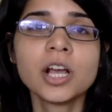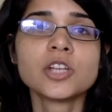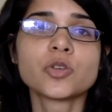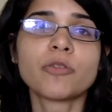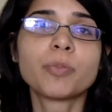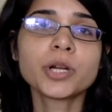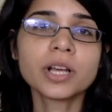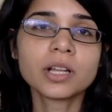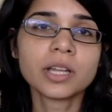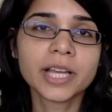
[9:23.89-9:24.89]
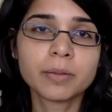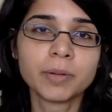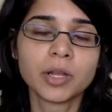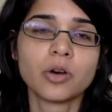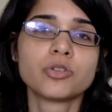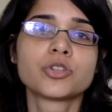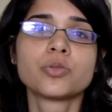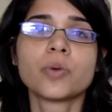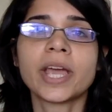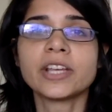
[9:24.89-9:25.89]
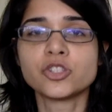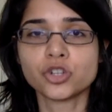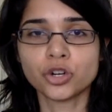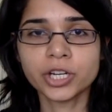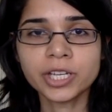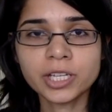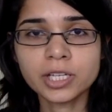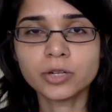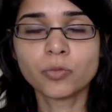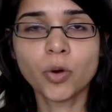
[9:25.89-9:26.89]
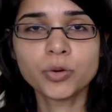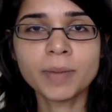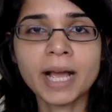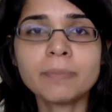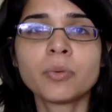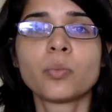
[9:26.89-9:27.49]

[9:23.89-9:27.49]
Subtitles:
So I've put a link below to a journey roadmap,